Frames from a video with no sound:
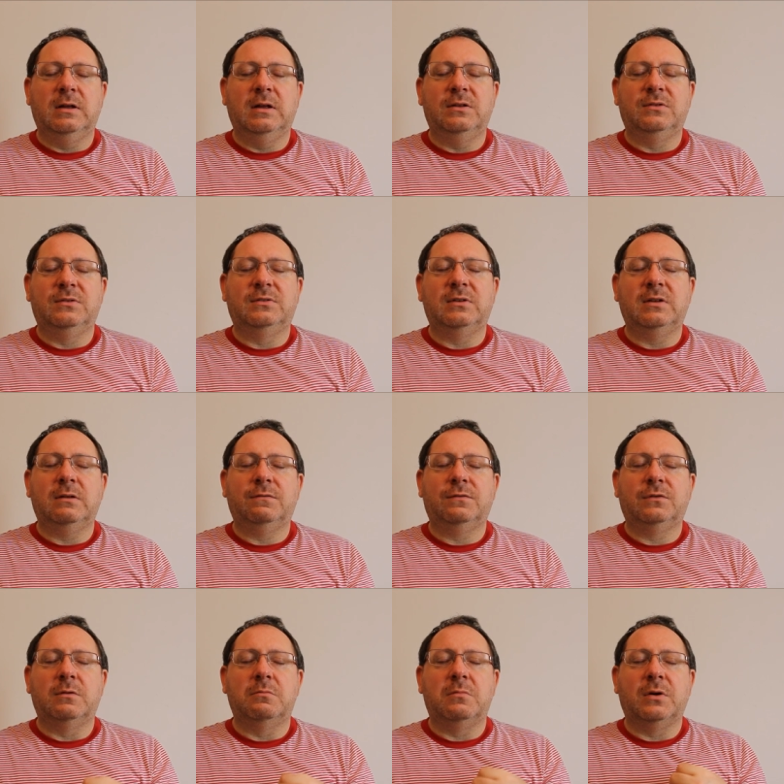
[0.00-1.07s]
It's as
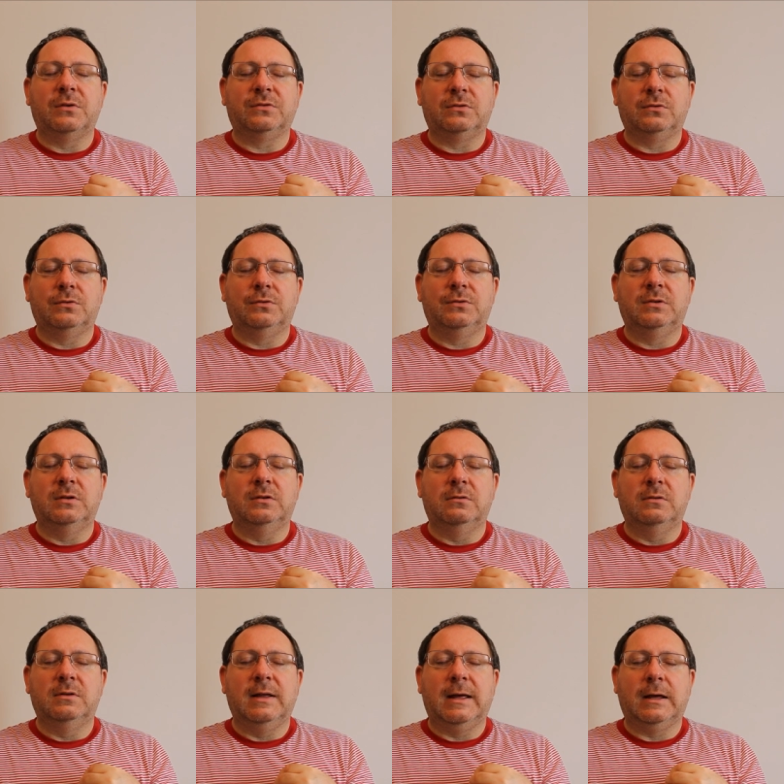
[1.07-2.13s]
if the muscles in your
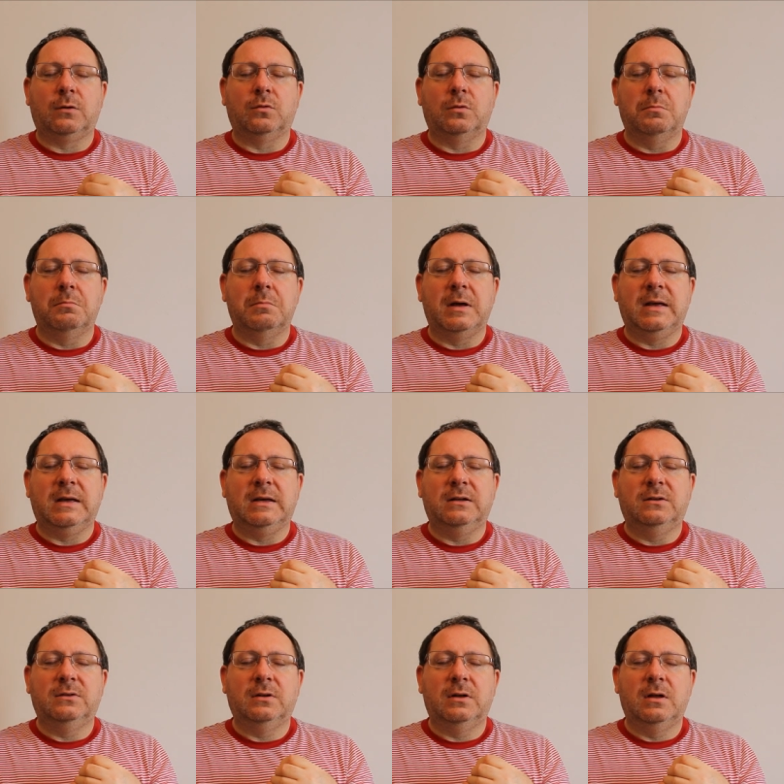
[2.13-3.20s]
neck were
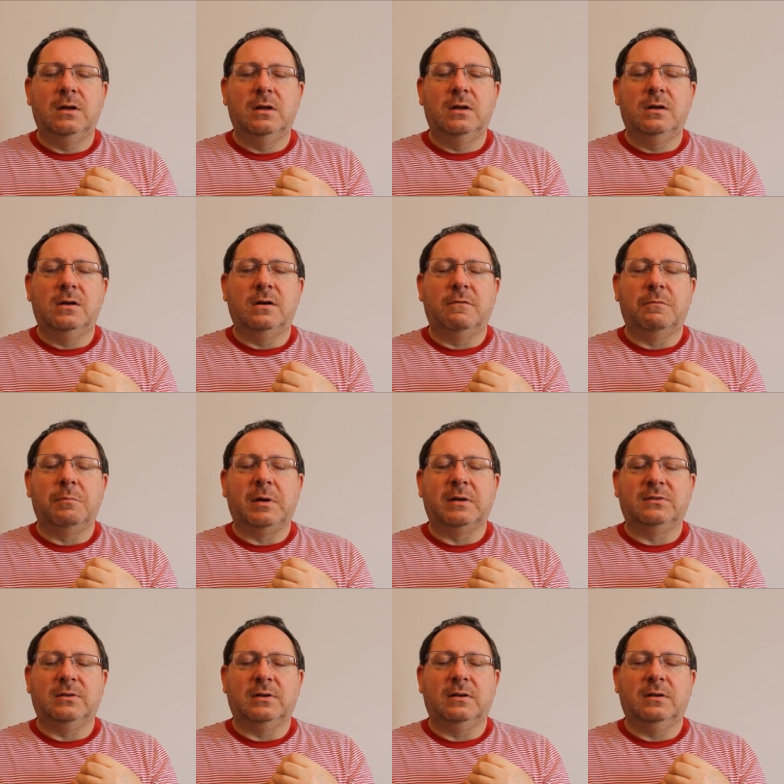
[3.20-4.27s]
made of
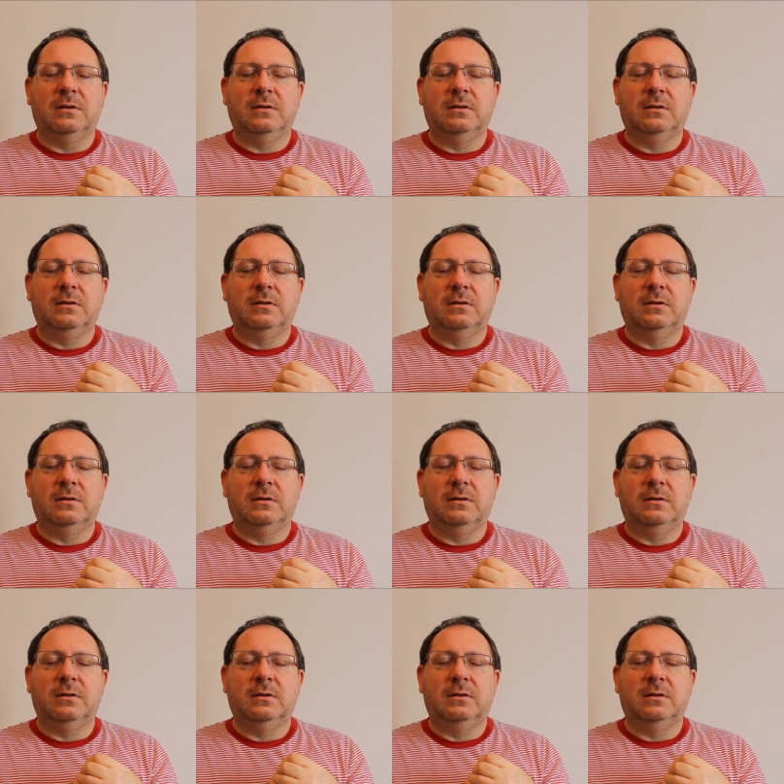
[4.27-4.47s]
butter.